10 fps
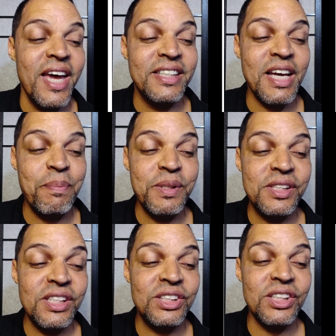A
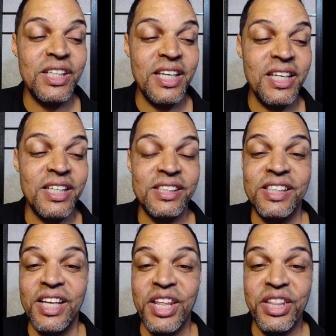deposition
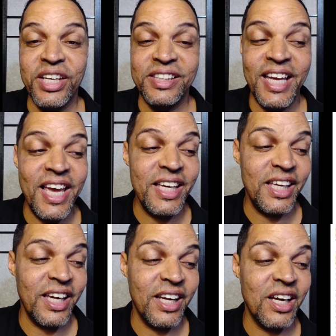is the
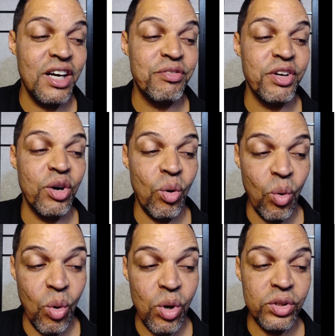taking of an
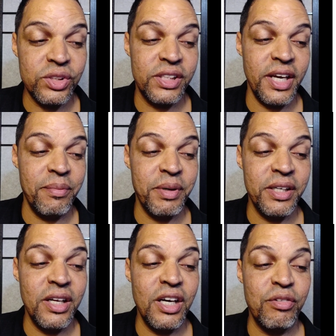oral
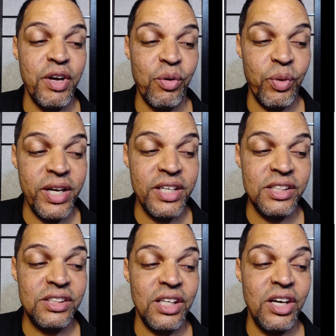statement of a
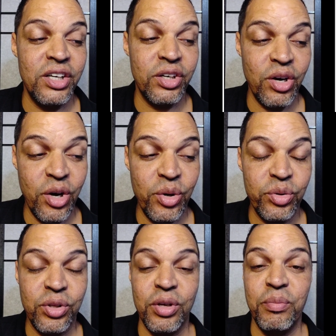witness under
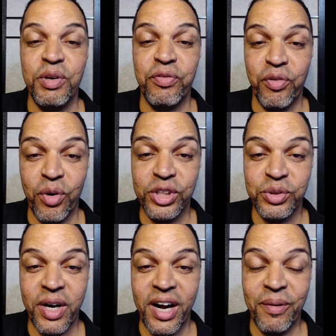oath
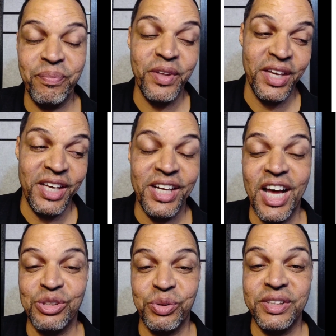before trial.
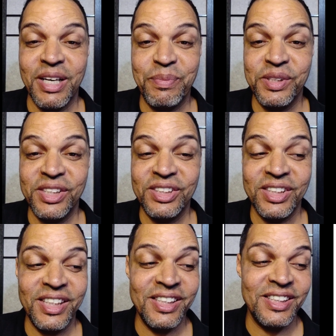That's what
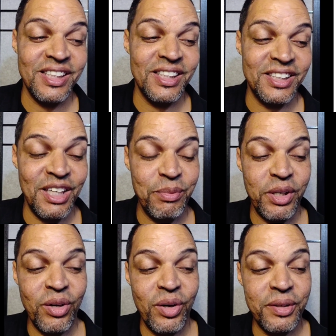deposition is. Let's
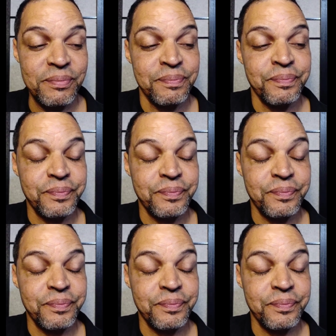keep it going.